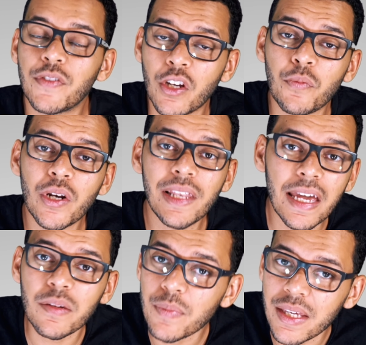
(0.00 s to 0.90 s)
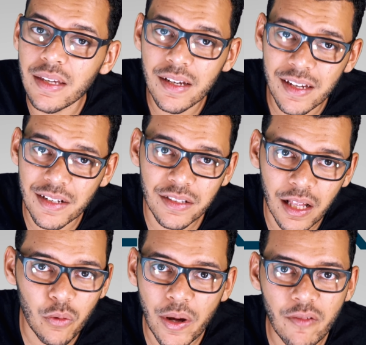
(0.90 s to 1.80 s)
If someone like me can
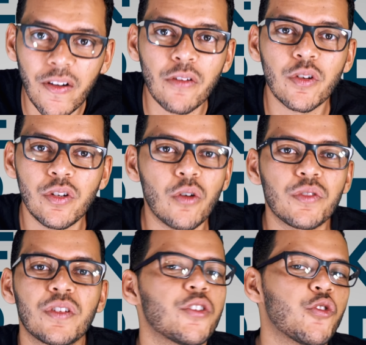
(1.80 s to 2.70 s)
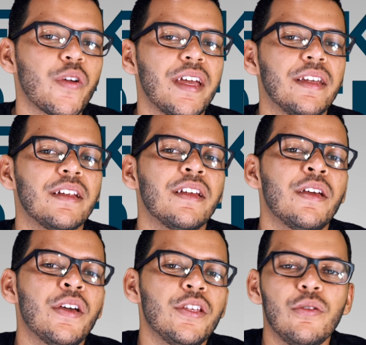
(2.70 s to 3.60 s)
tell when a founder knows their trade,
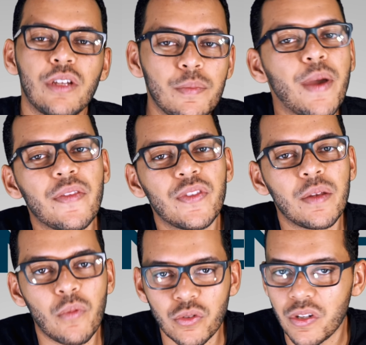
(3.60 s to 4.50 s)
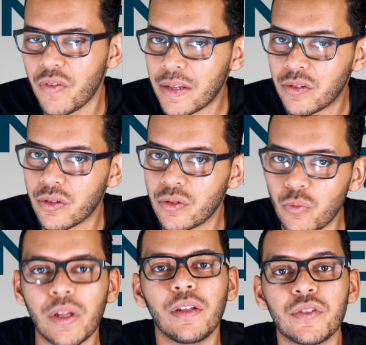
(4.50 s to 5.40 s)
you can bet that most investors
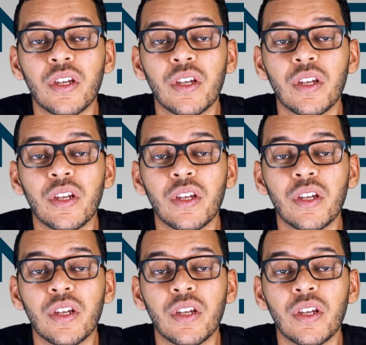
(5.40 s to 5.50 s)
will